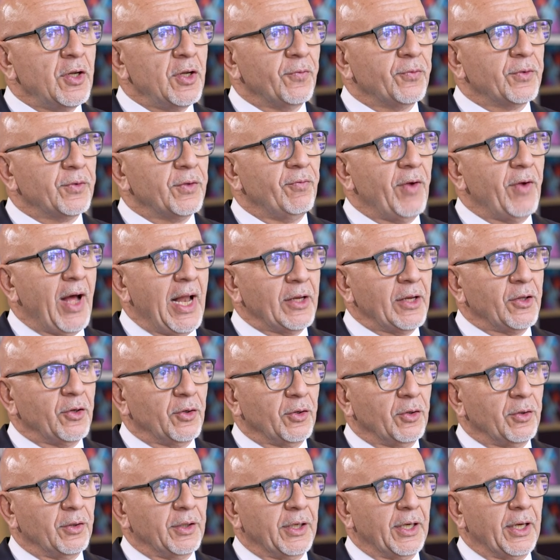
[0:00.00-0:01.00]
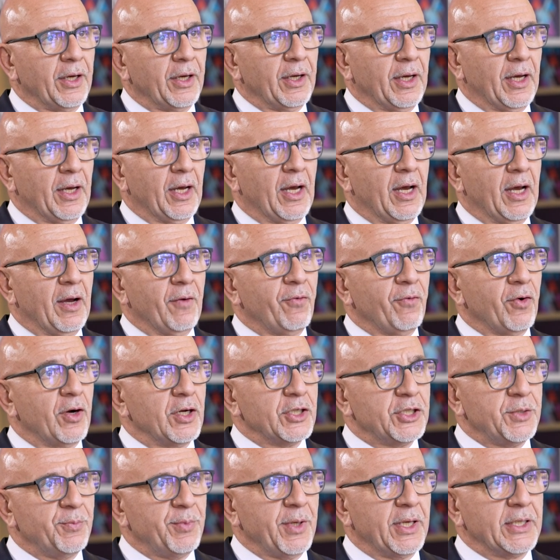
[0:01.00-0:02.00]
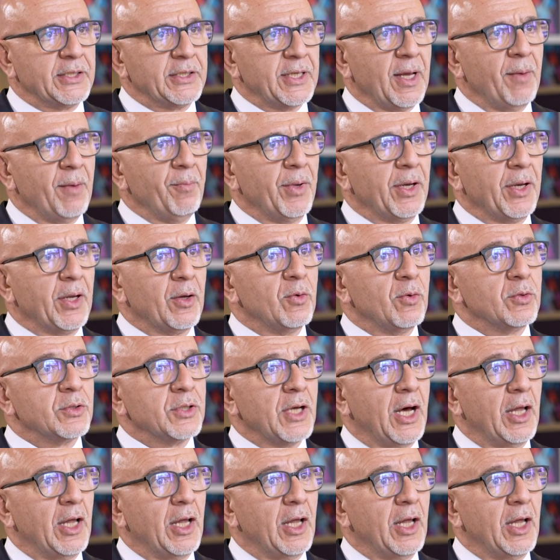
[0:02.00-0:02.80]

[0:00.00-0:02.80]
of value for a GBS company goes